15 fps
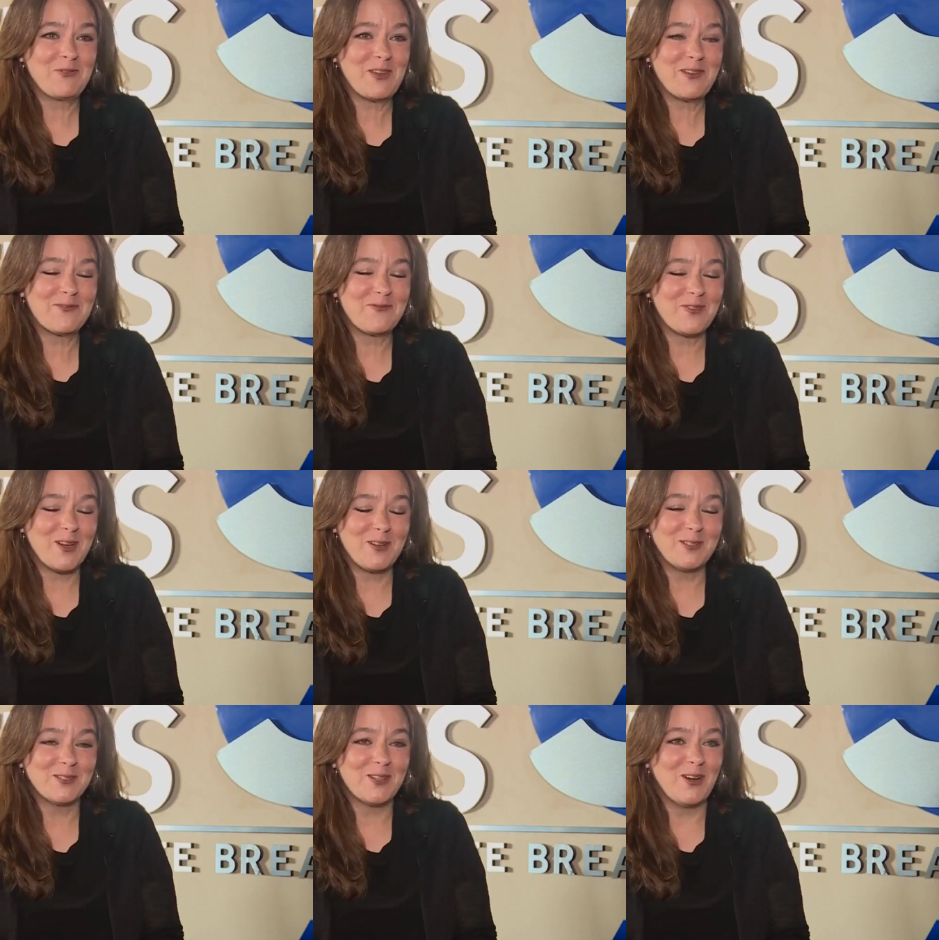We have
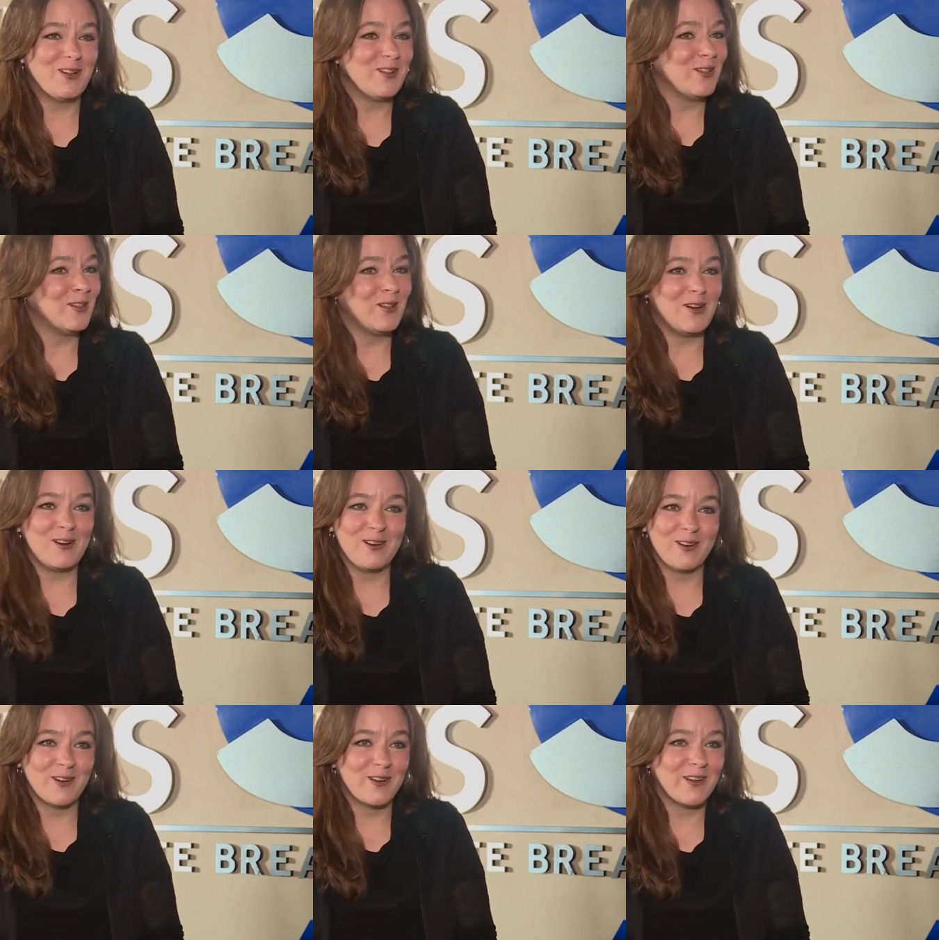felt all
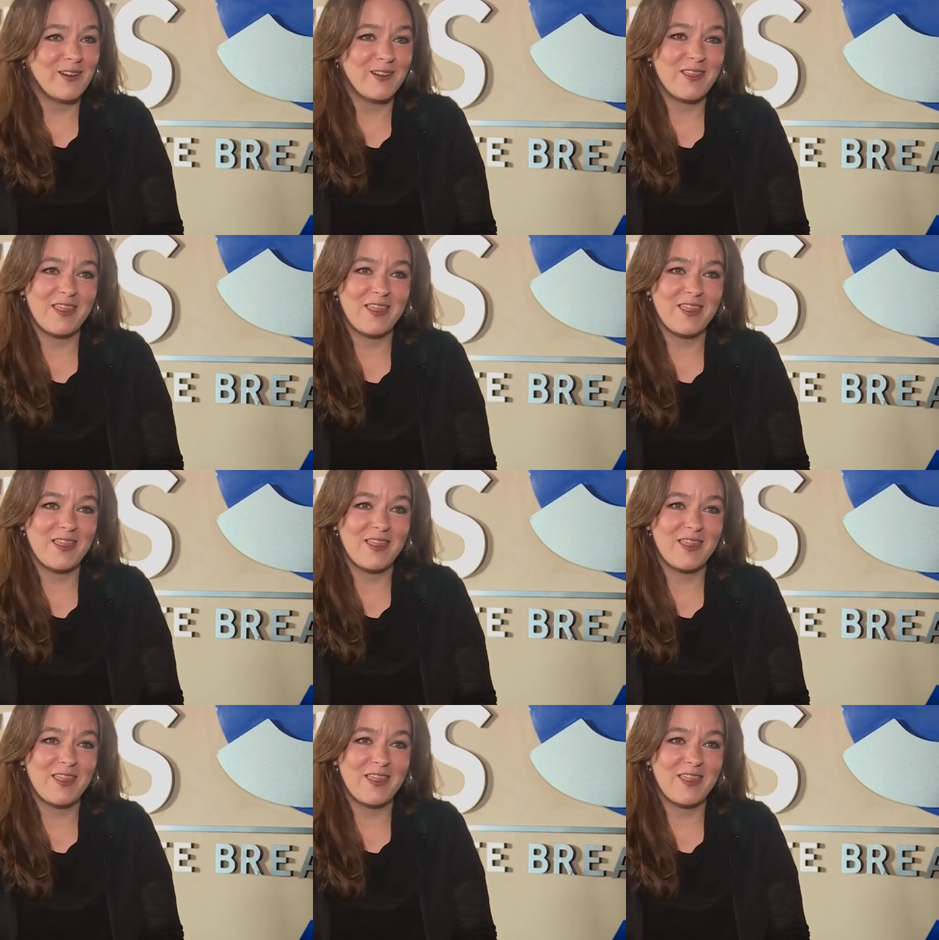along